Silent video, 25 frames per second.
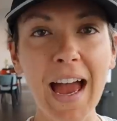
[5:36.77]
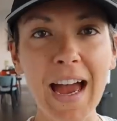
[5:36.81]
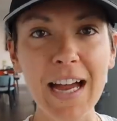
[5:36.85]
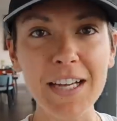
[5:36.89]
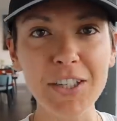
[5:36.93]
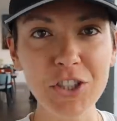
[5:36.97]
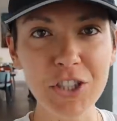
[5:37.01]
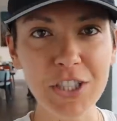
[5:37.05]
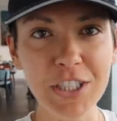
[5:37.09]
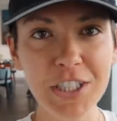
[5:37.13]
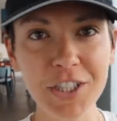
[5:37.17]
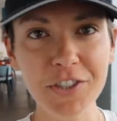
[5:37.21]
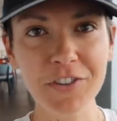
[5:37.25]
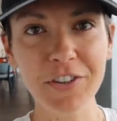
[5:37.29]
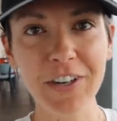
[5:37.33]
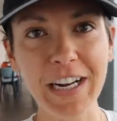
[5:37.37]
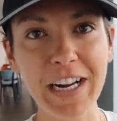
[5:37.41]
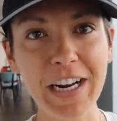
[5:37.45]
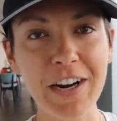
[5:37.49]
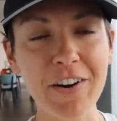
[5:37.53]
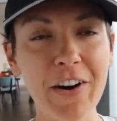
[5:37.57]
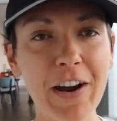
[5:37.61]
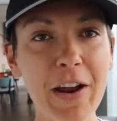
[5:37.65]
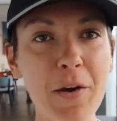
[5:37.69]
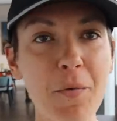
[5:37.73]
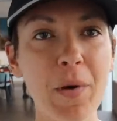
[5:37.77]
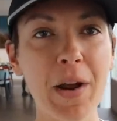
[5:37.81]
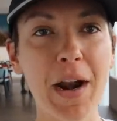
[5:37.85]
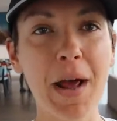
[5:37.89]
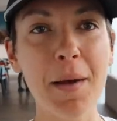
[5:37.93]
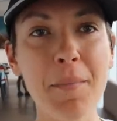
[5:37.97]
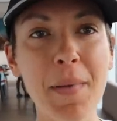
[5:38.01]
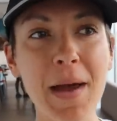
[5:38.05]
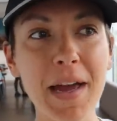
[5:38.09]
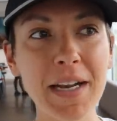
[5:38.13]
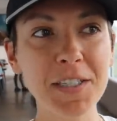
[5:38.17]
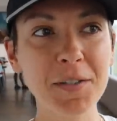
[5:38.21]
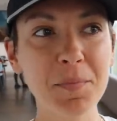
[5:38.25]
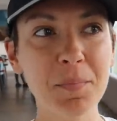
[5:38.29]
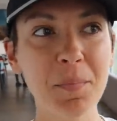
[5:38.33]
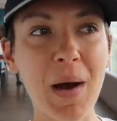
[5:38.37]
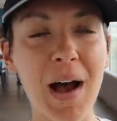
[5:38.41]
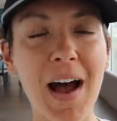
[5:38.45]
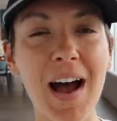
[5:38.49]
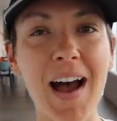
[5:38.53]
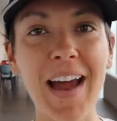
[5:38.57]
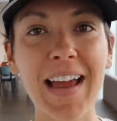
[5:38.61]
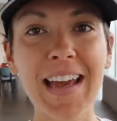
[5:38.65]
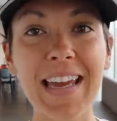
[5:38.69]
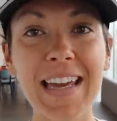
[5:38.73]
And just to reiterate what I meant
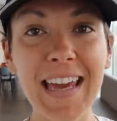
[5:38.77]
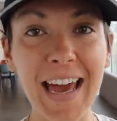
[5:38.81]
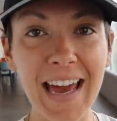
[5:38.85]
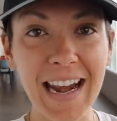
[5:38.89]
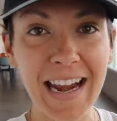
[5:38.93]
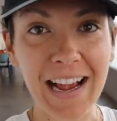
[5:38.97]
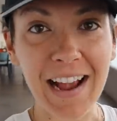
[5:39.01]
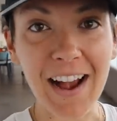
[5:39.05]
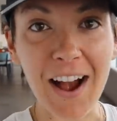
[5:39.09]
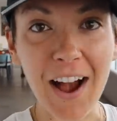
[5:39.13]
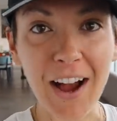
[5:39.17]
by getting